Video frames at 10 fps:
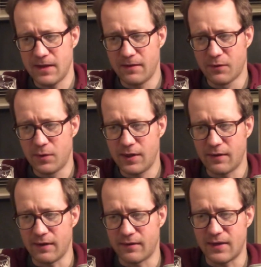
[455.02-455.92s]
this one is
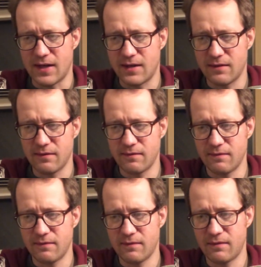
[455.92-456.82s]
it's not
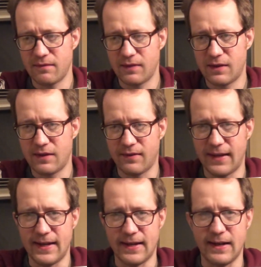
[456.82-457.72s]
just
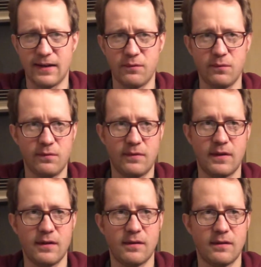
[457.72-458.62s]
hitting
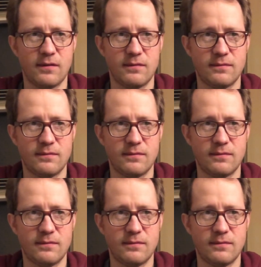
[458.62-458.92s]
the